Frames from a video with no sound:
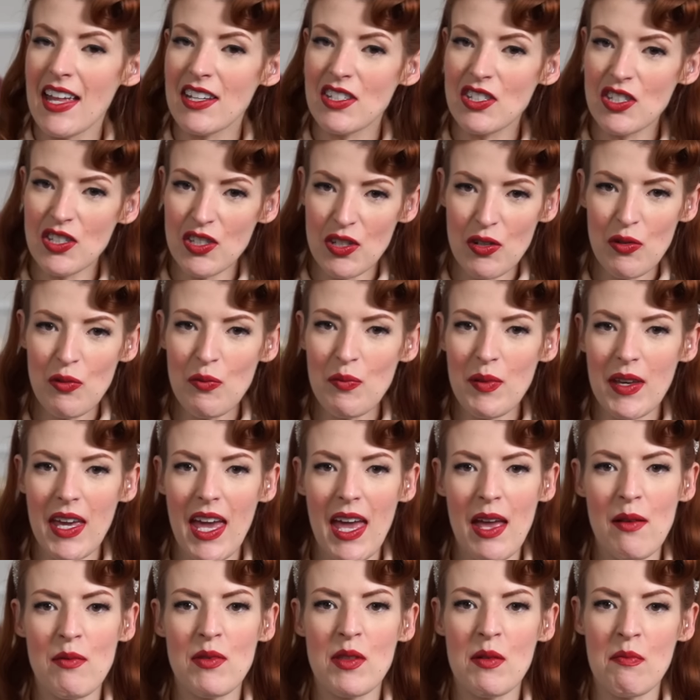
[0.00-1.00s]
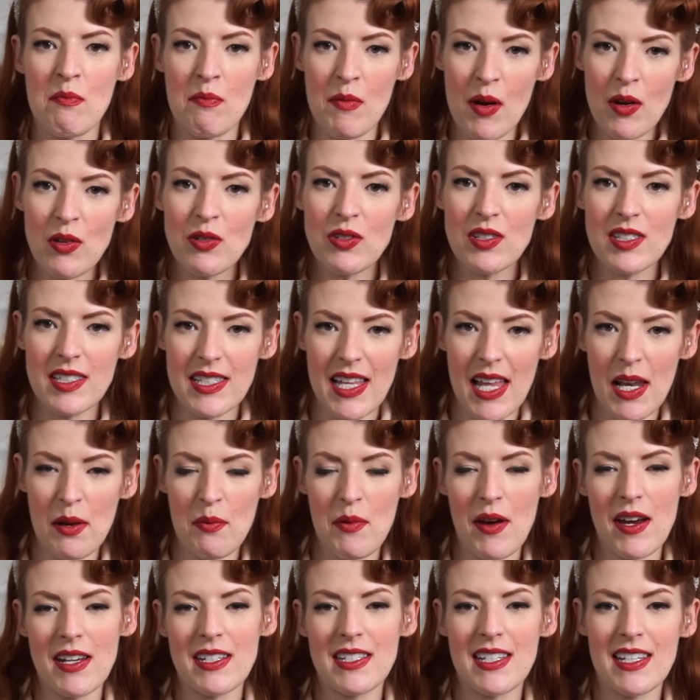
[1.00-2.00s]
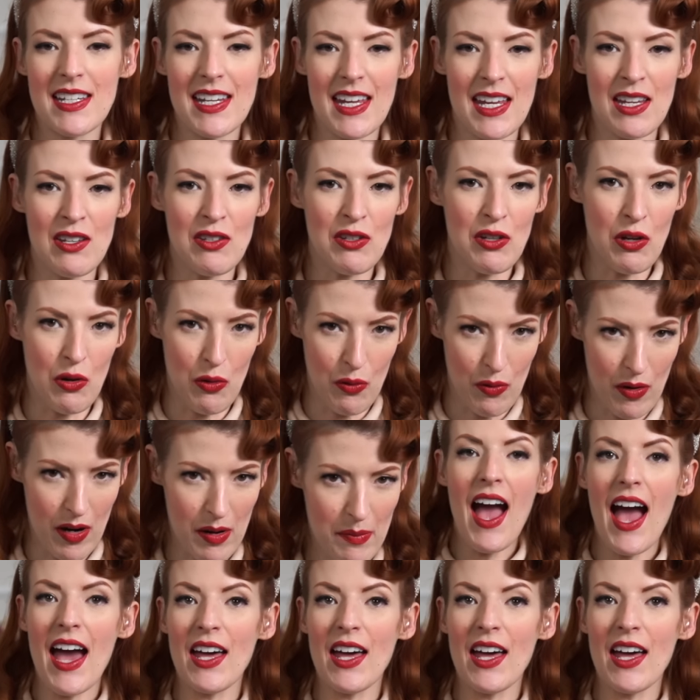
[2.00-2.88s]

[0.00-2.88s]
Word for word: and soon became the most celebrated in Europe.